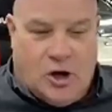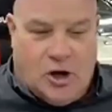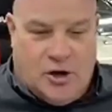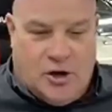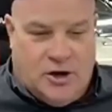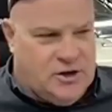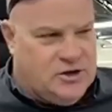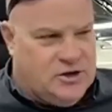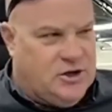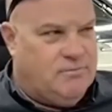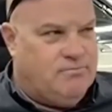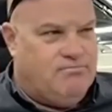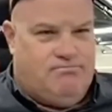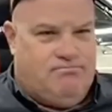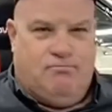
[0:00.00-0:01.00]
And I said,
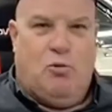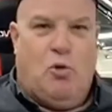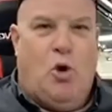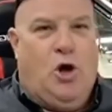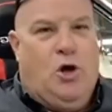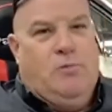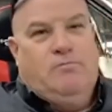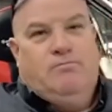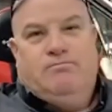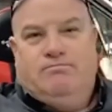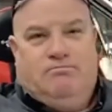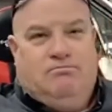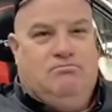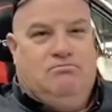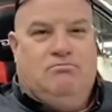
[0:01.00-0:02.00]
"Well,
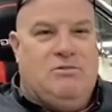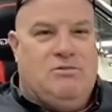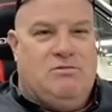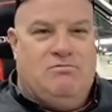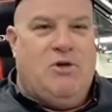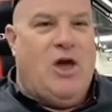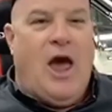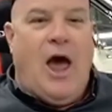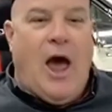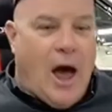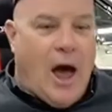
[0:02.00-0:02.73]
yeah."